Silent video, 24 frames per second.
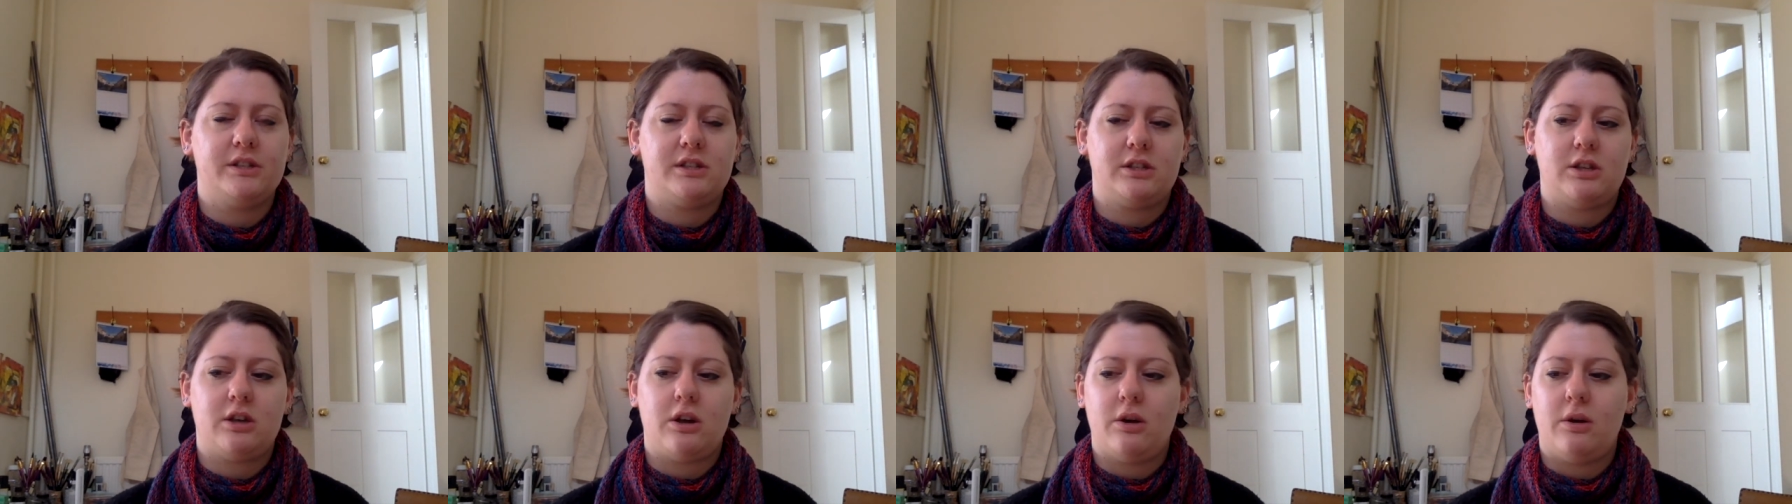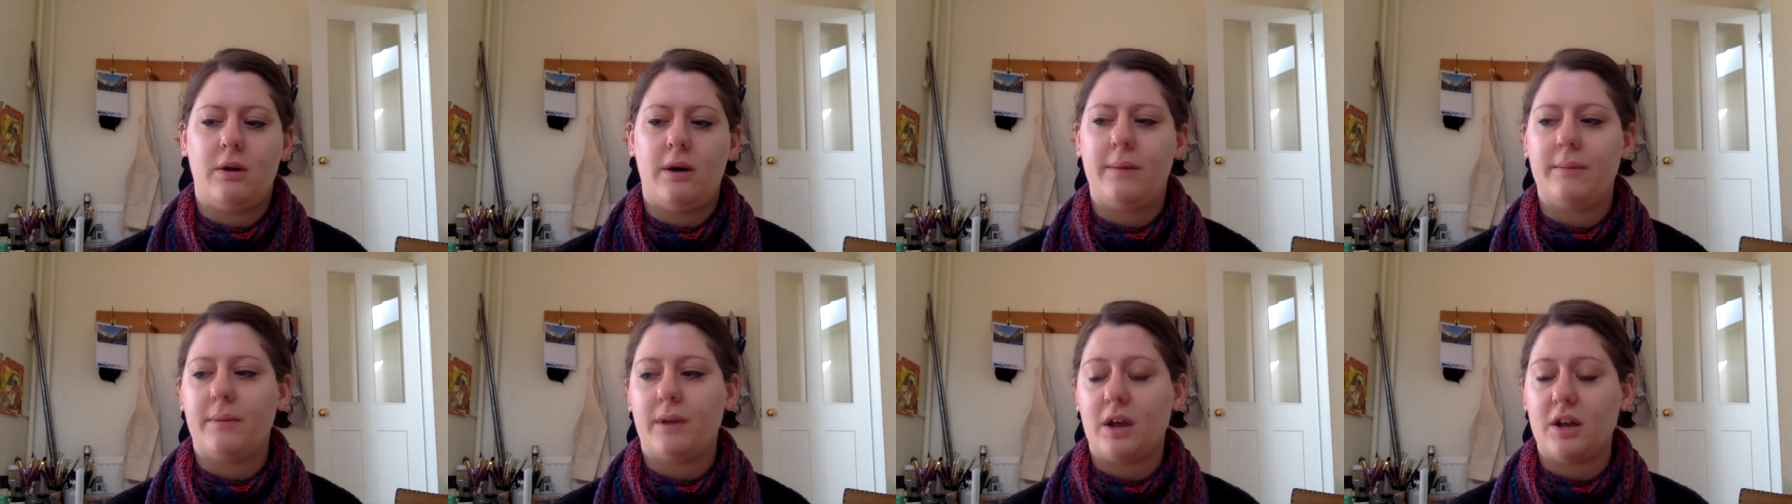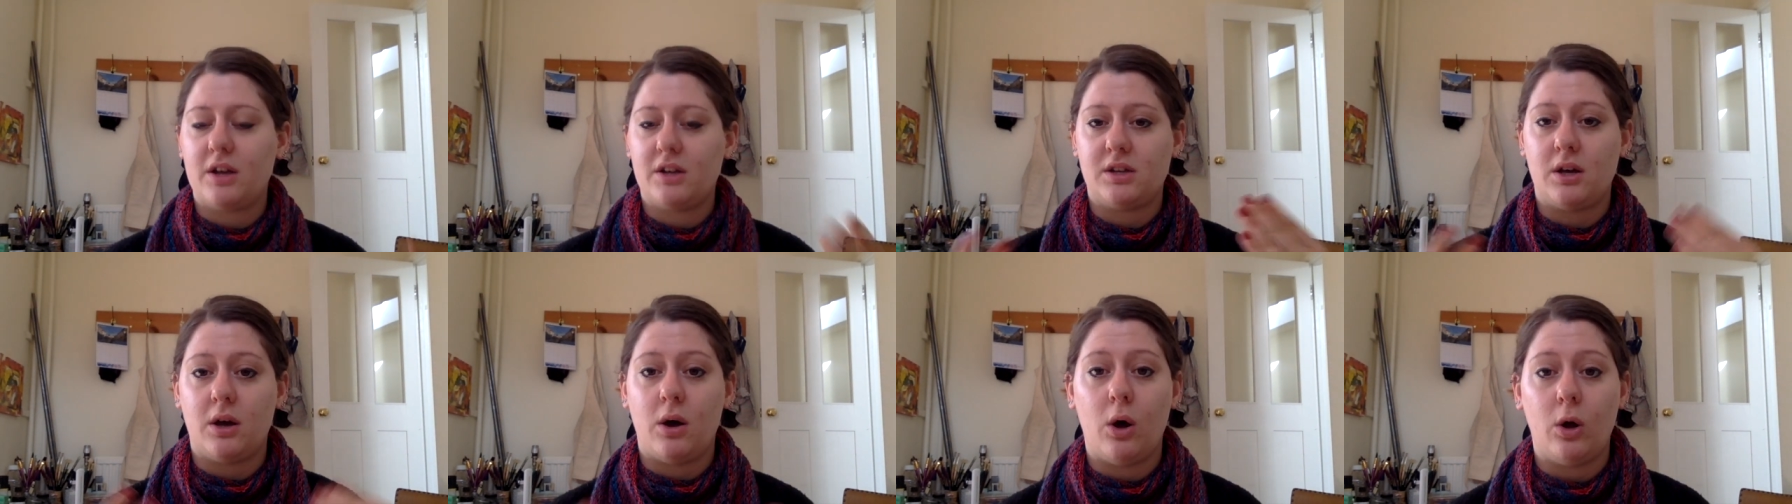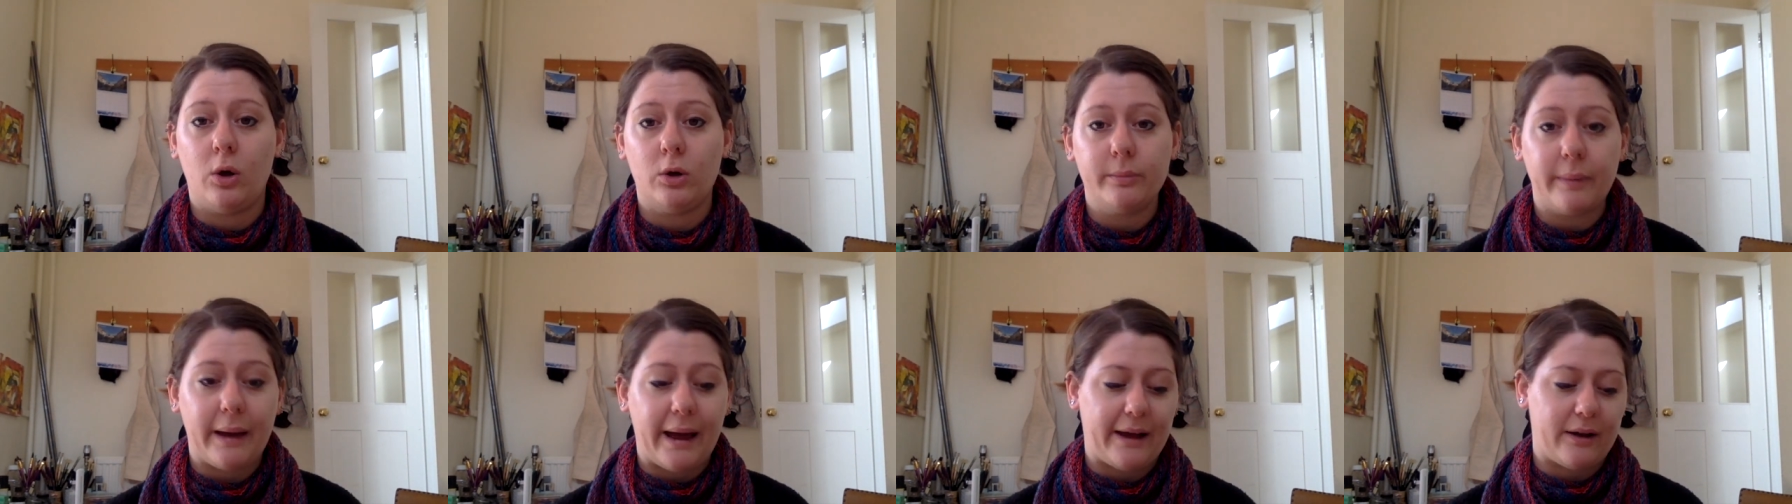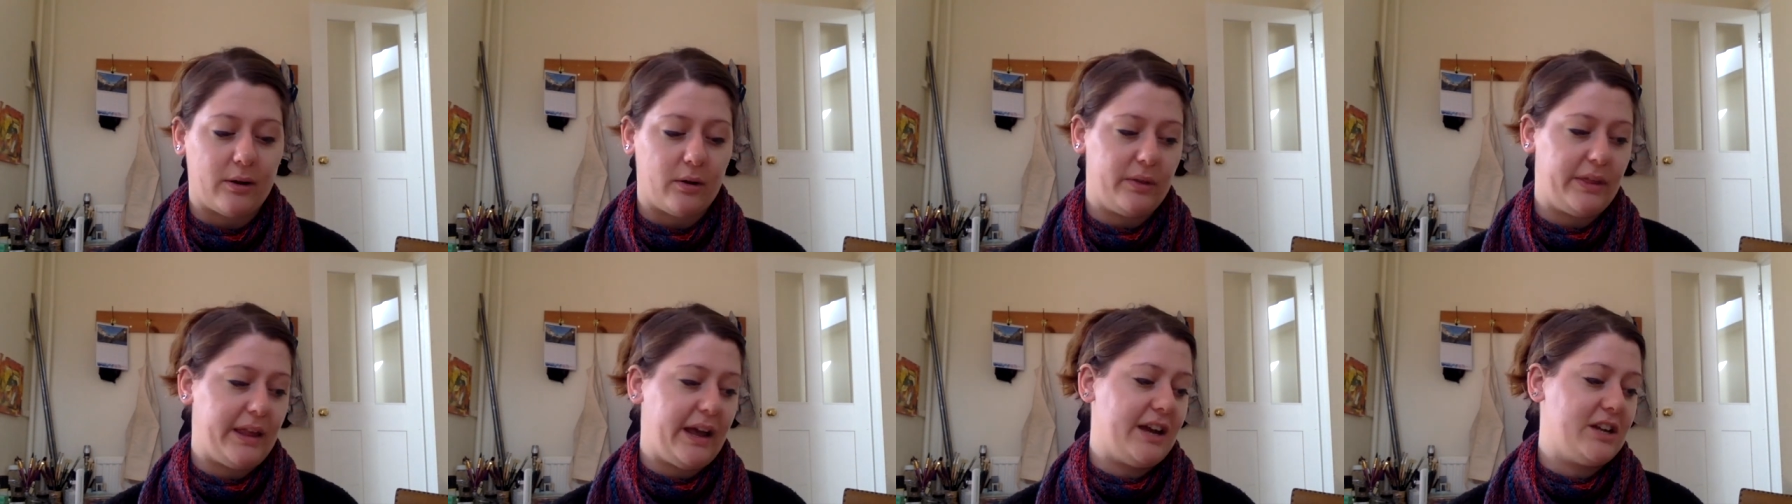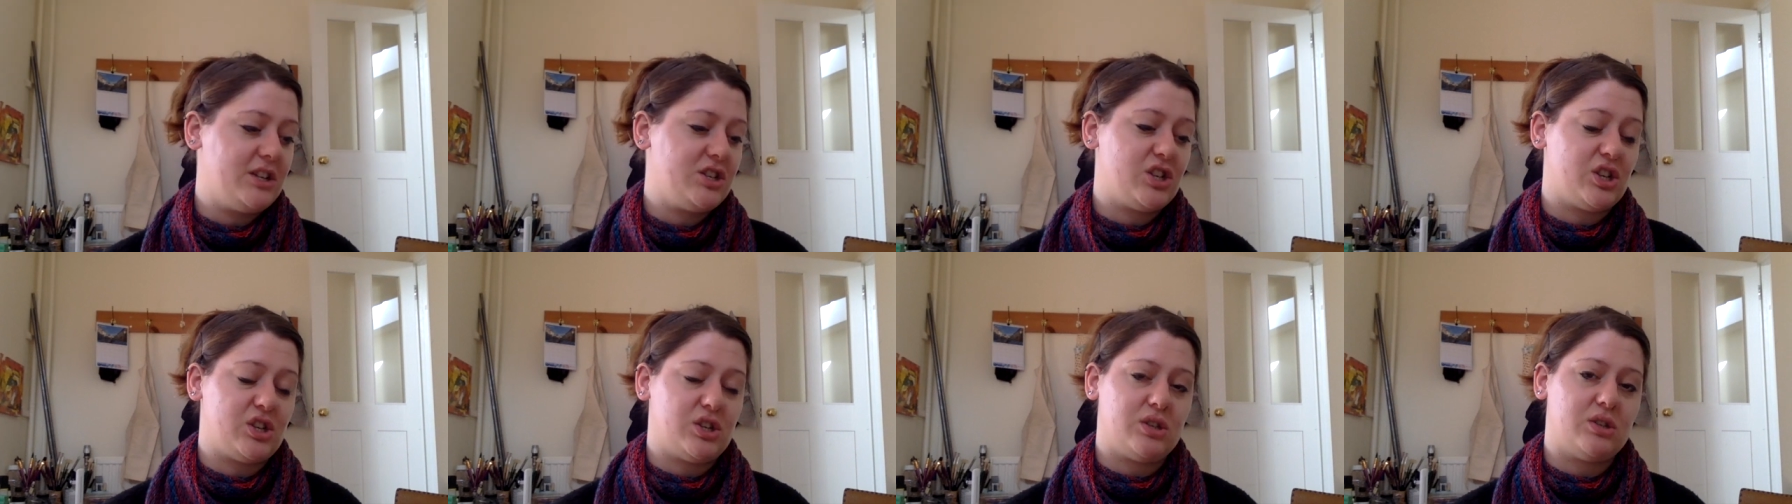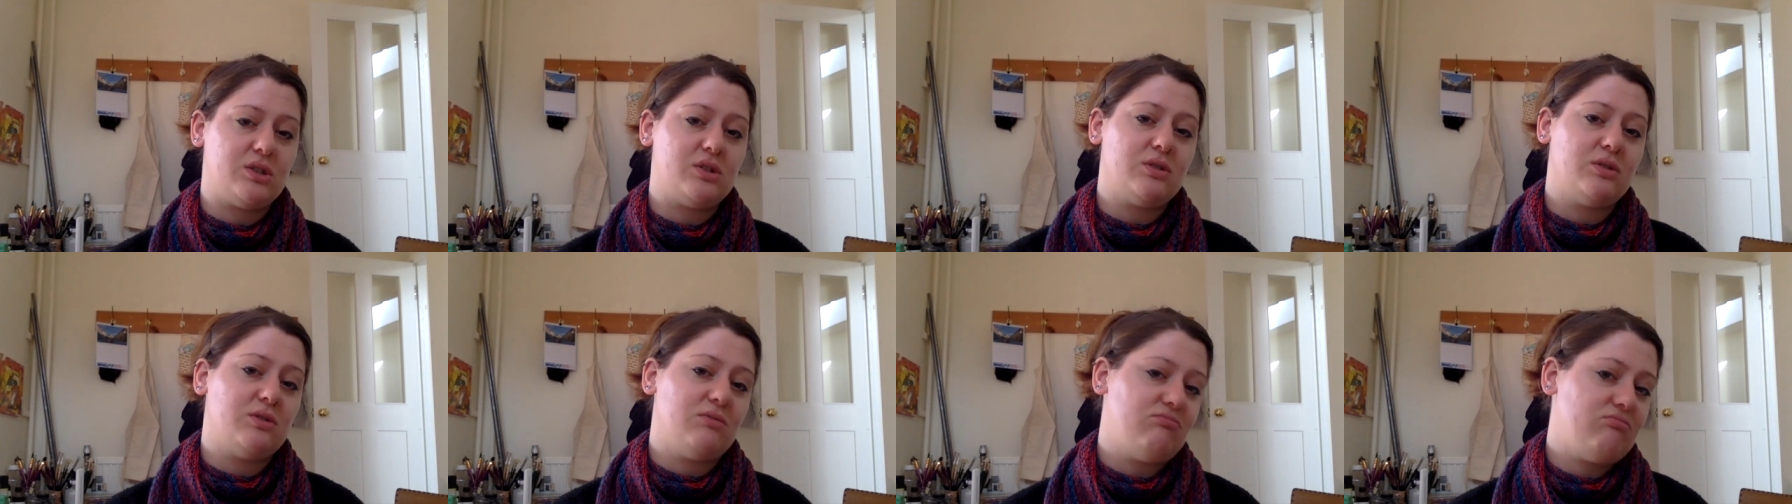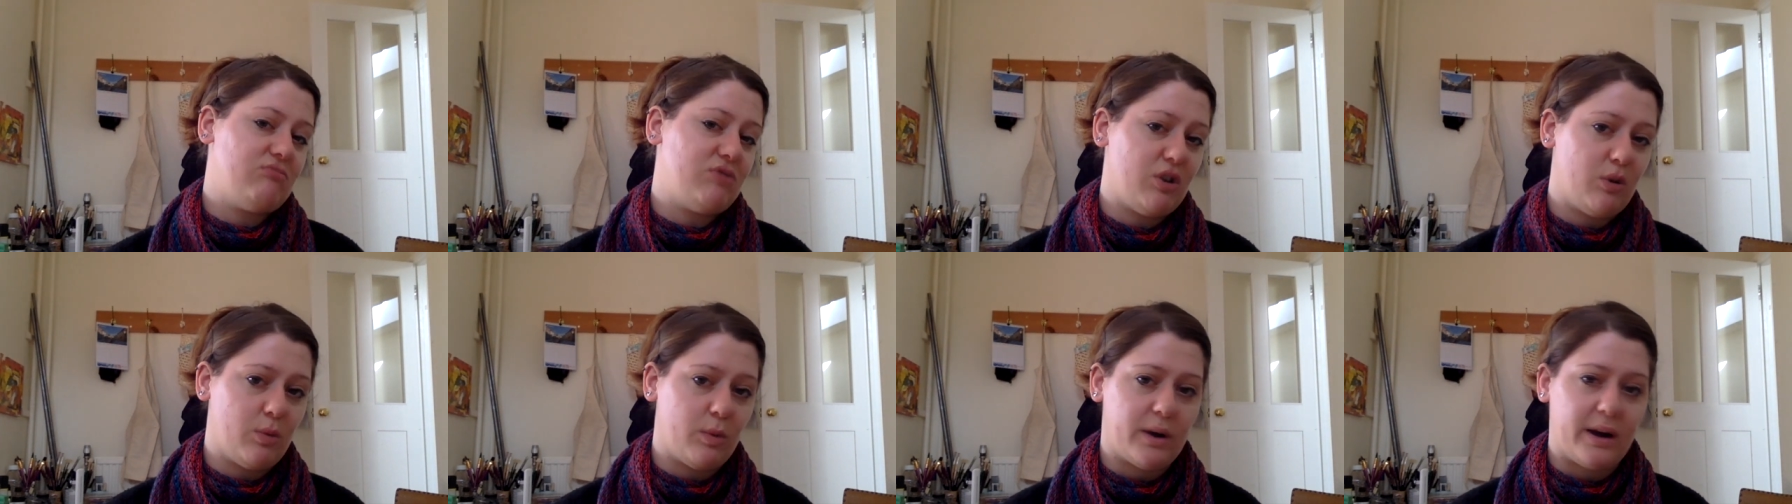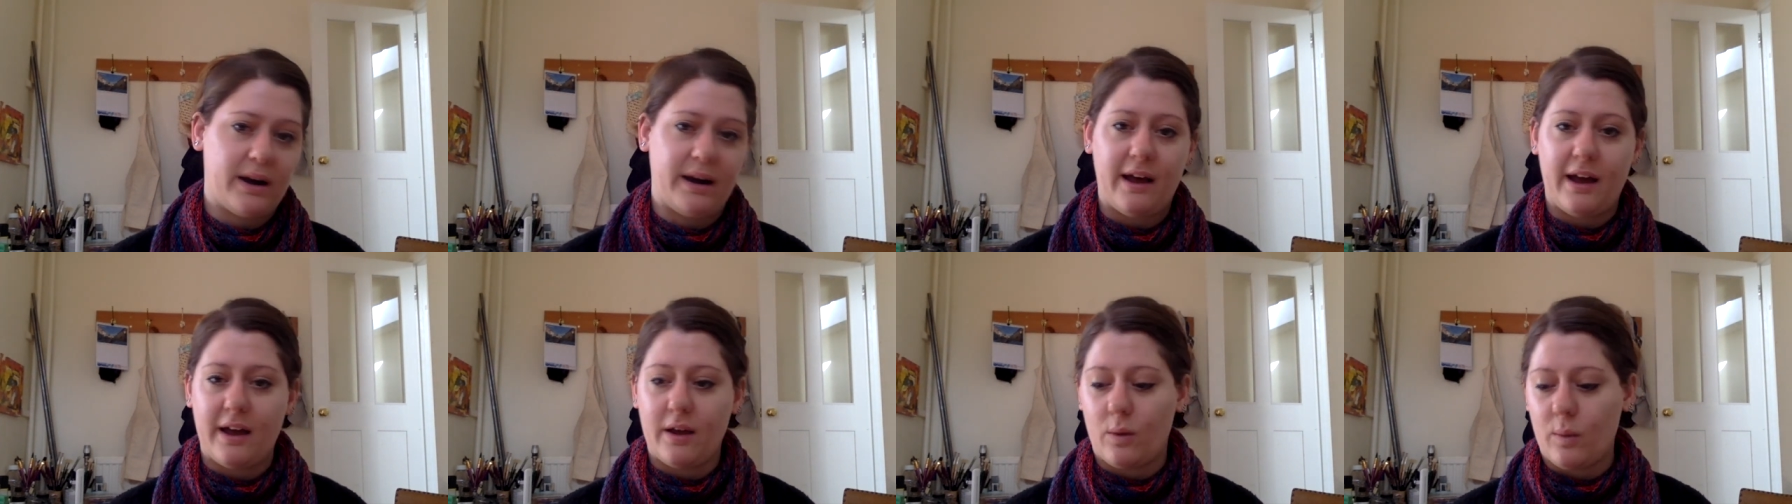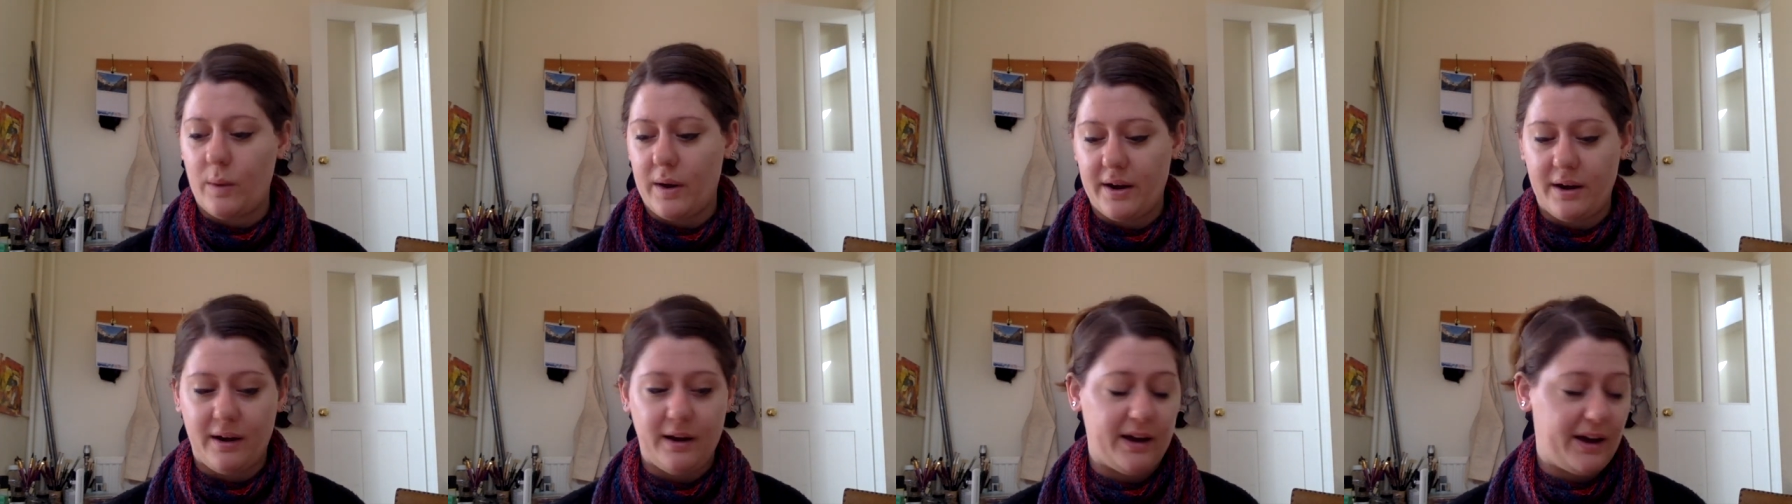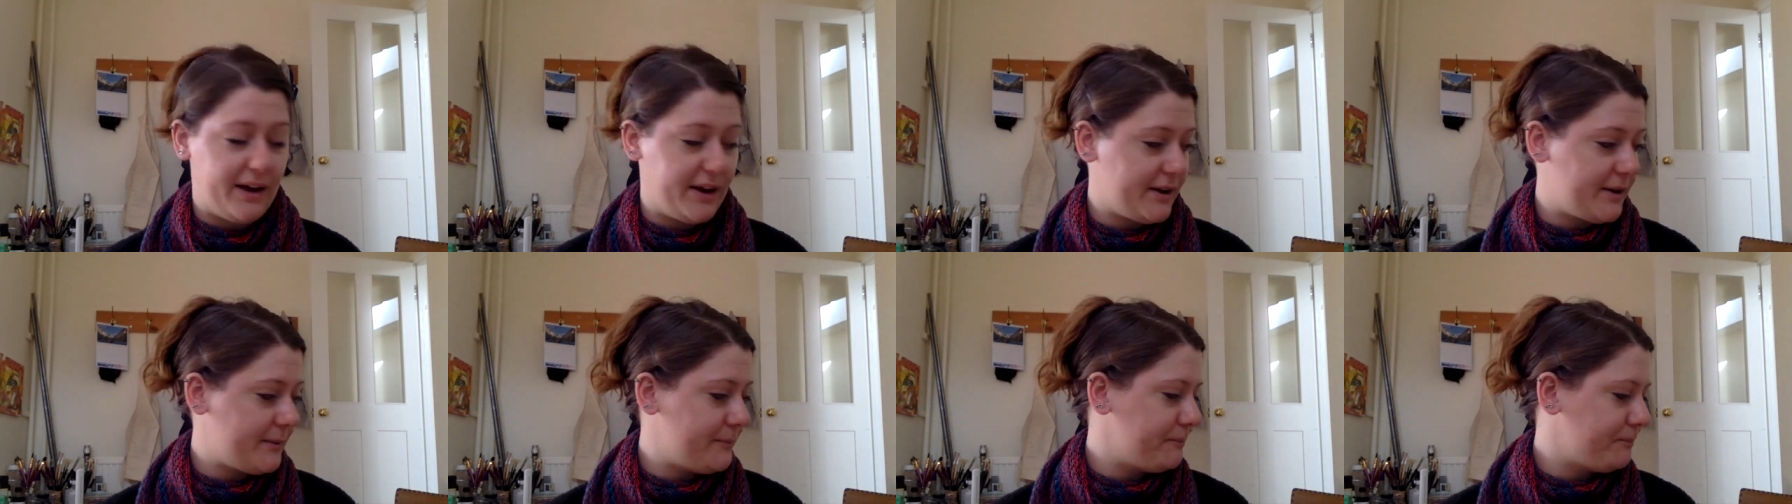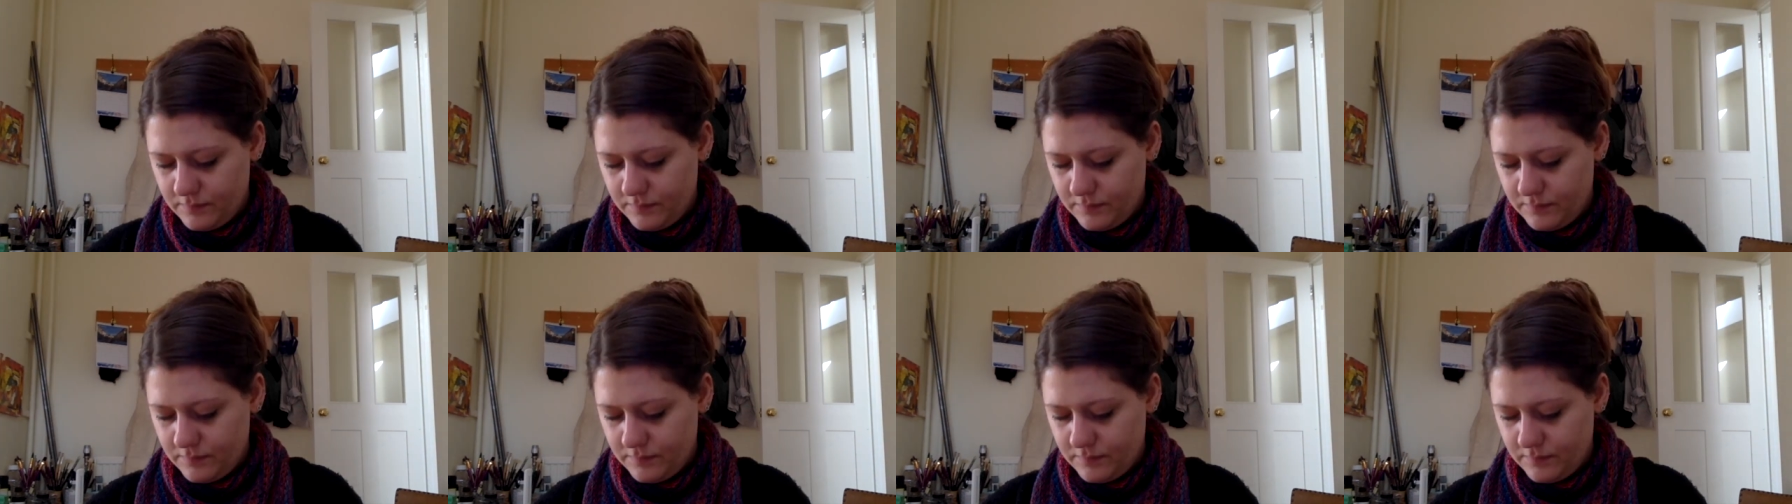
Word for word: so I'm going to hold back on that and just do what I like when I like.